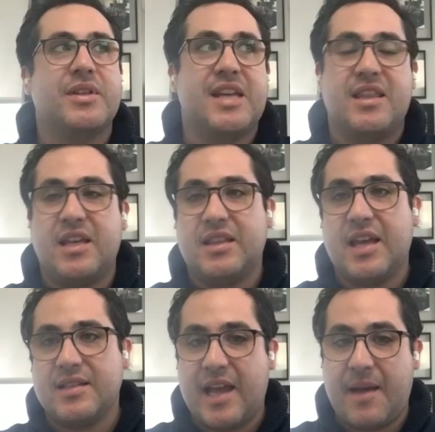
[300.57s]
say that
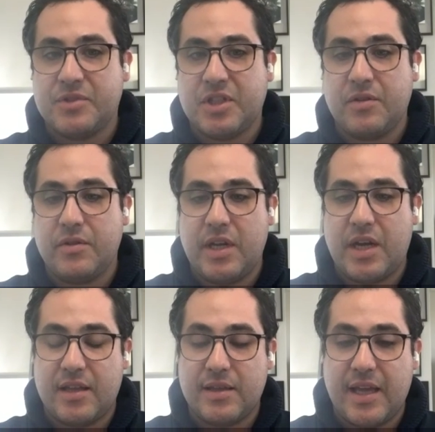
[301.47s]
that's absolutely
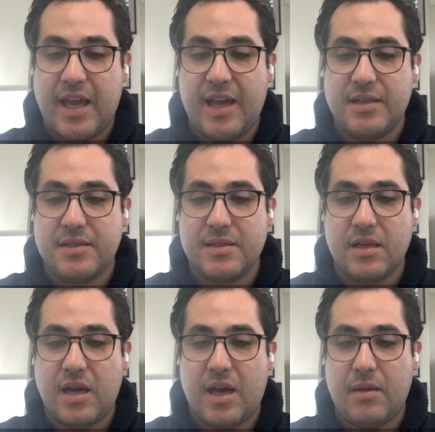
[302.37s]
not the case.
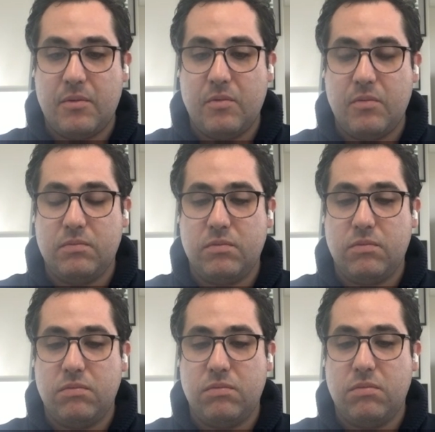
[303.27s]

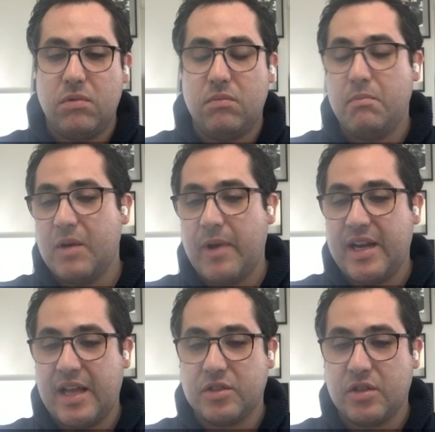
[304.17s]
Midway
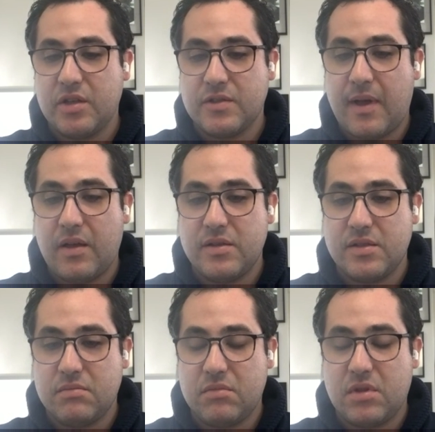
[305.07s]
Dental, as well
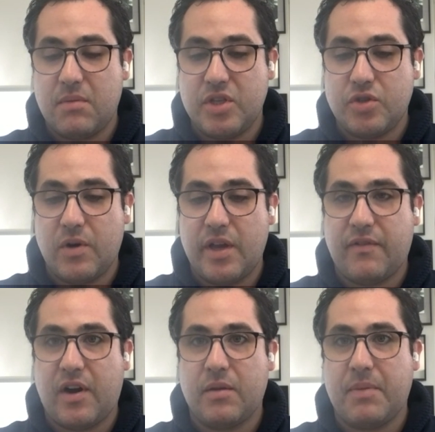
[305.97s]
as the majority of
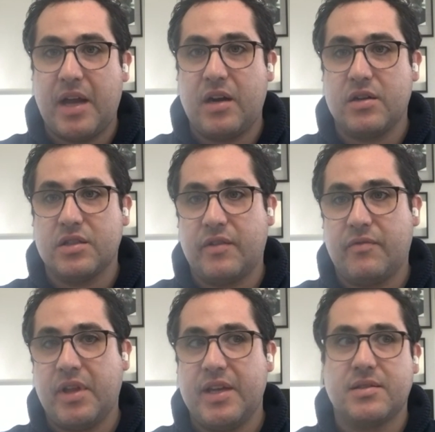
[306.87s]
our competitors, have
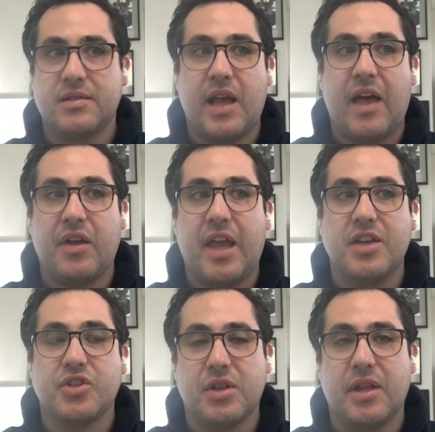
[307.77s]
placed
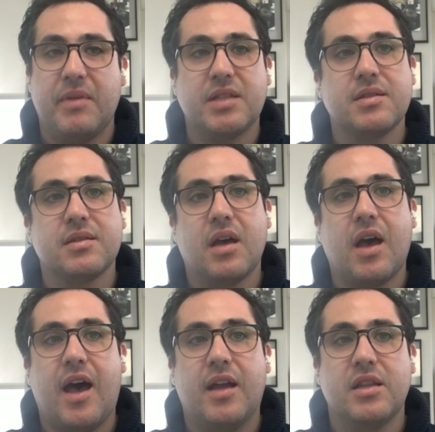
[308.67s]
allocation limits
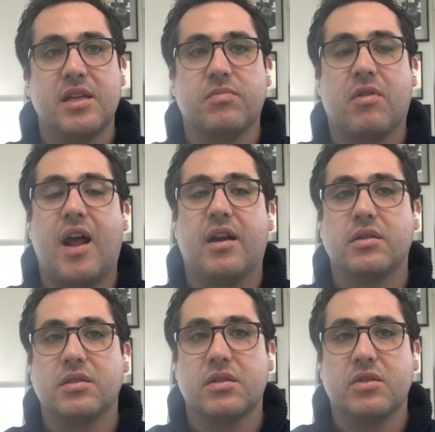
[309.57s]
on these
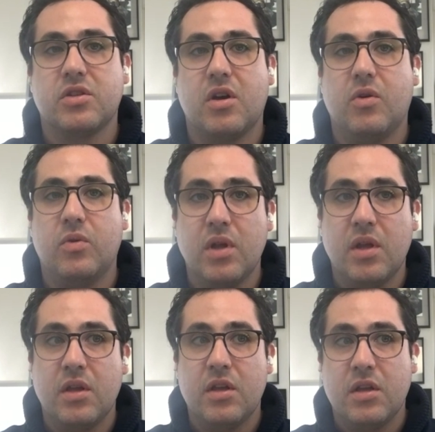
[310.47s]
products, so
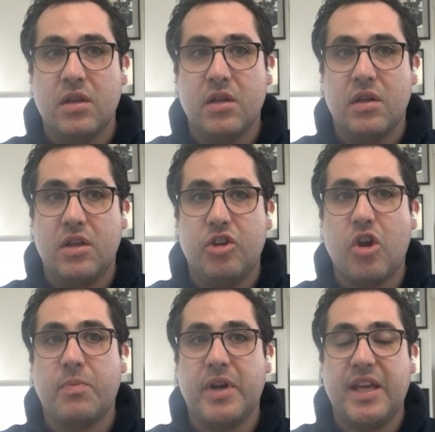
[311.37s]

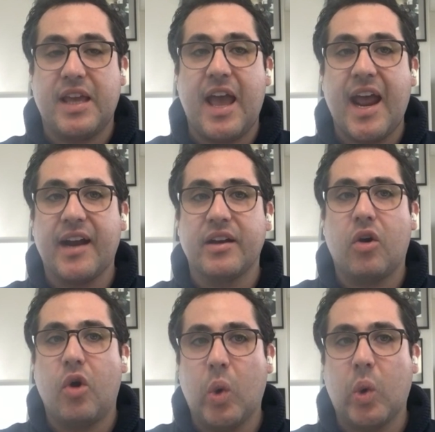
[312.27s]
nobody can
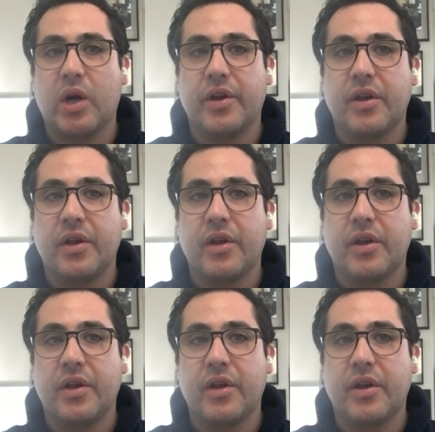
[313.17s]
hoard